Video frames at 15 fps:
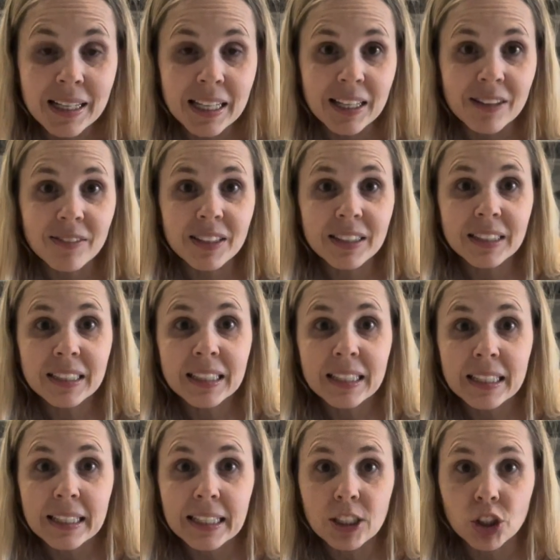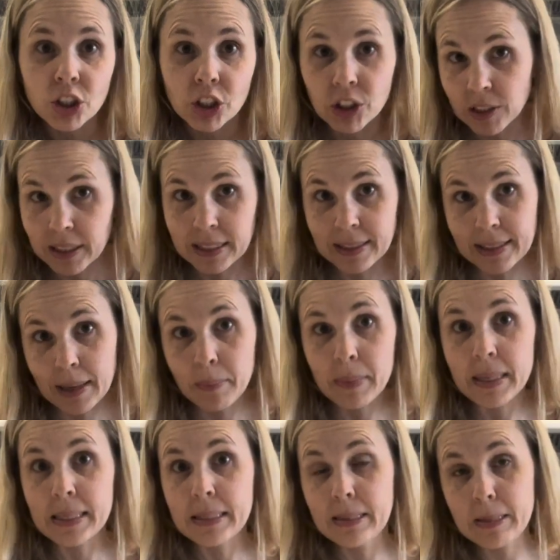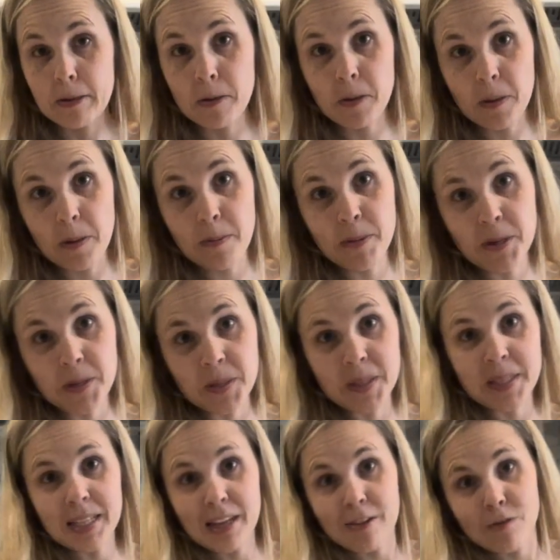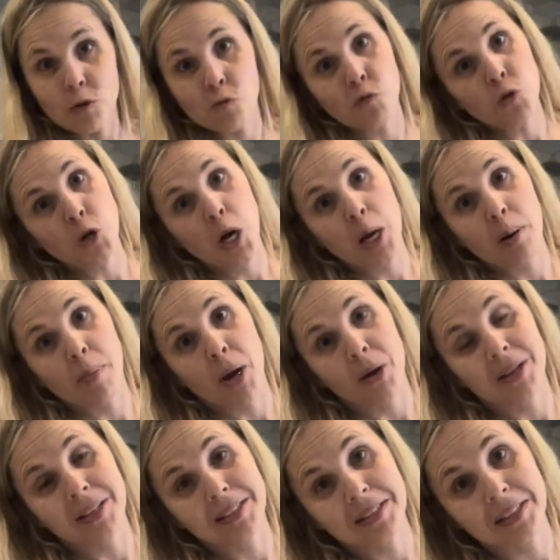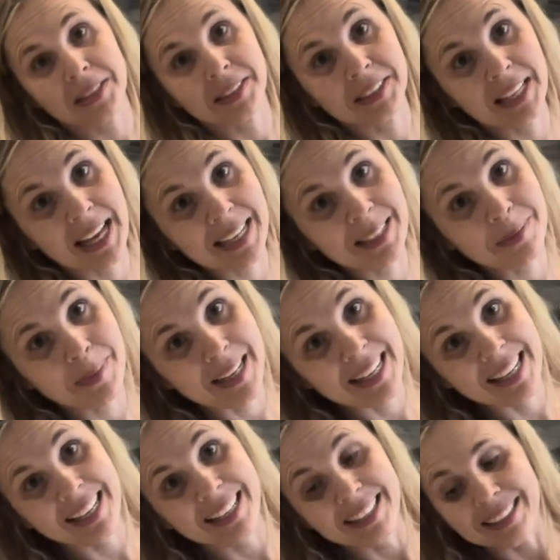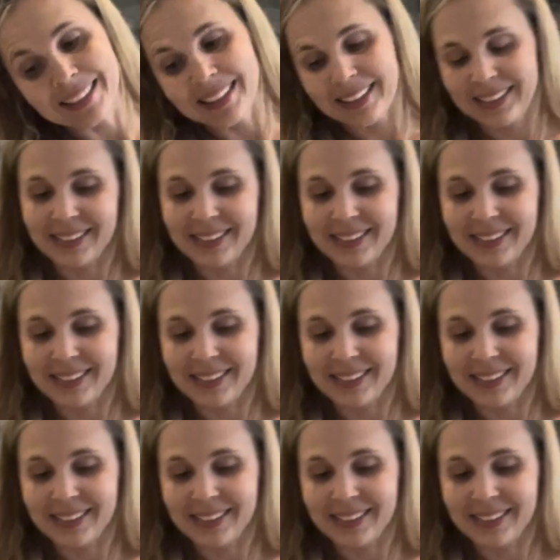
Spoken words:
Even Easter cookies can be considered an emergency if you forgot about it till the last minute.